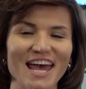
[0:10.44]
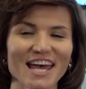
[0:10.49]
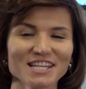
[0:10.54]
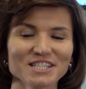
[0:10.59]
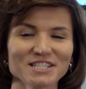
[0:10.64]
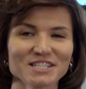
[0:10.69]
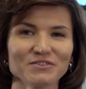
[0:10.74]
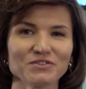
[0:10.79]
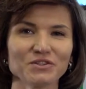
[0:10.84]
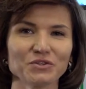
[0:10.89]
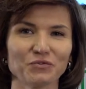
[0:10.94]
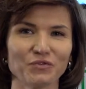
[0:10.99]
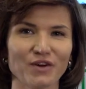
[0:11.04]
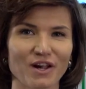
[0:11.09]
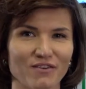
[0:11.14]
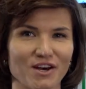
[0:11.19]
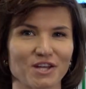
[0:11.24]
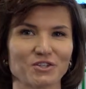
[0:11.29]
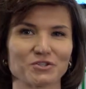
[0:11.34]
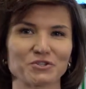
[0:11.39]

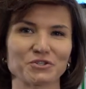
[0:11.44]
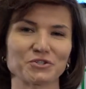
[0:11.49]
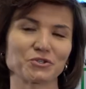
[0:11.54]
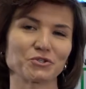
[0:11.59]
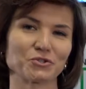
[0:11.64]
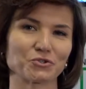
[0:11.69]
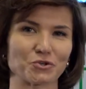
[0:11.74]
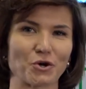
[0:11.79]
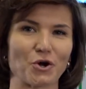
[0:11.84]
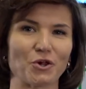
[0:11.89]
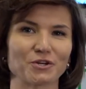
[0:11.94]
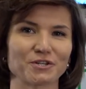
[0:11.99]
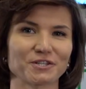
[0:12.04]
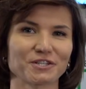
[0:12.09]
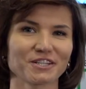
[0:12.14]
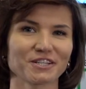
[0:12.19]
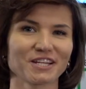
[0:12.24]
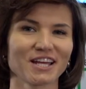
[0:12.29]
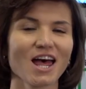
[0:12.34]
S7-1200 controller.